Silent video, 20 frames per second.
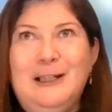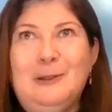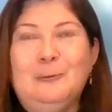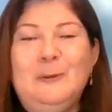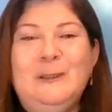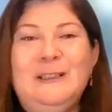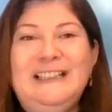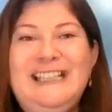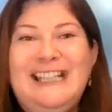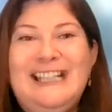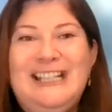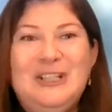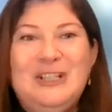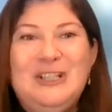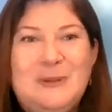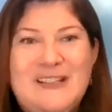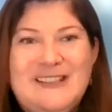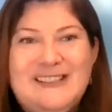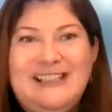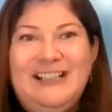really
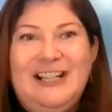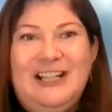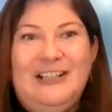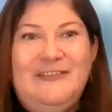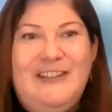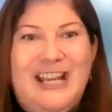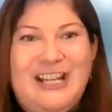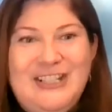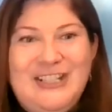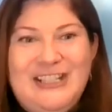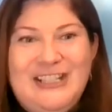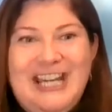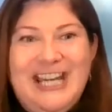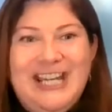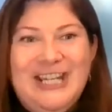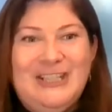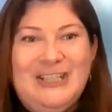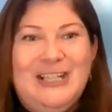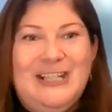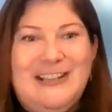interesting kind of
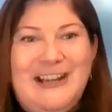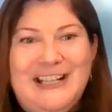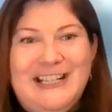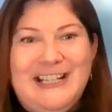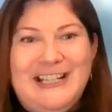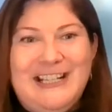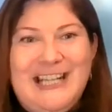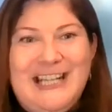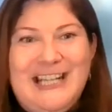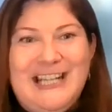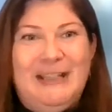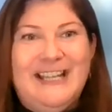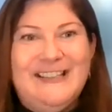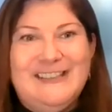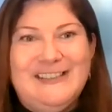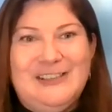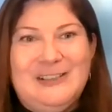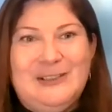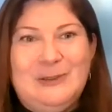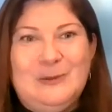education and dynamic
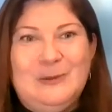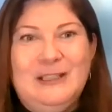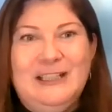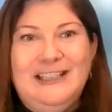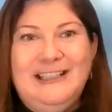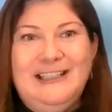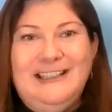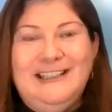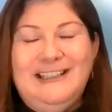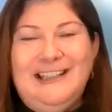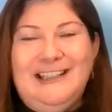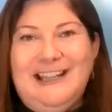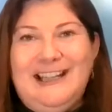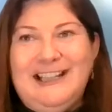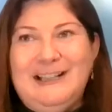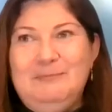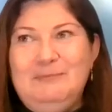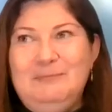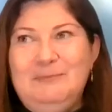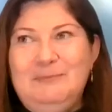as to,
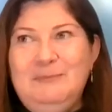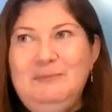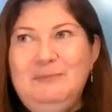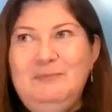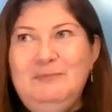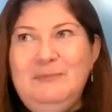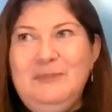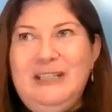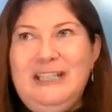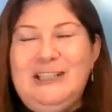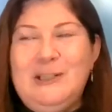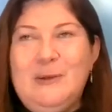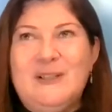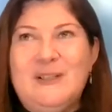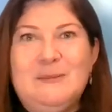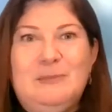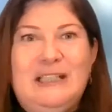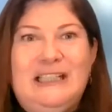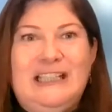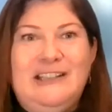
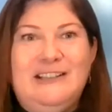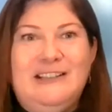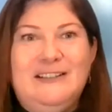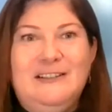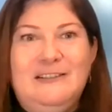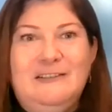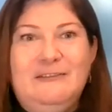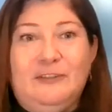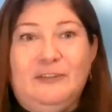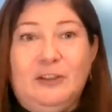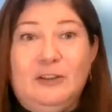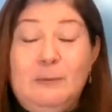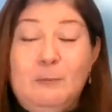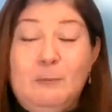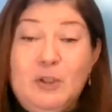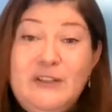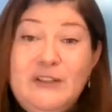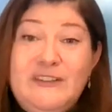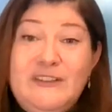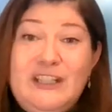explaining for
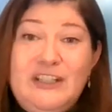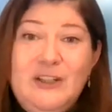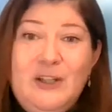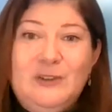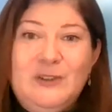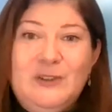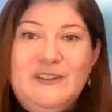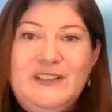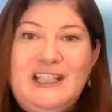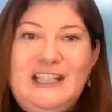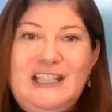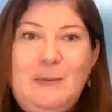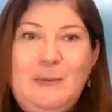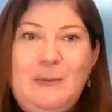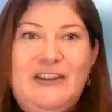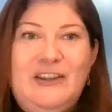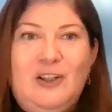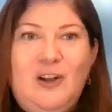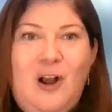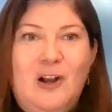emergency shelters
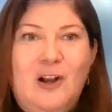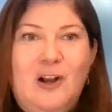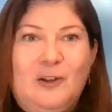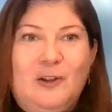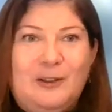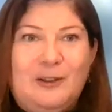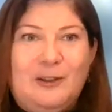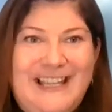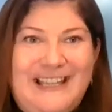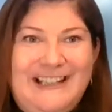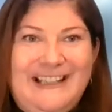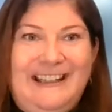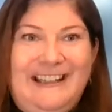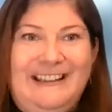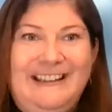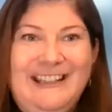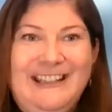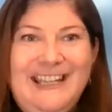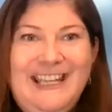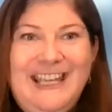anyway, the congregate setting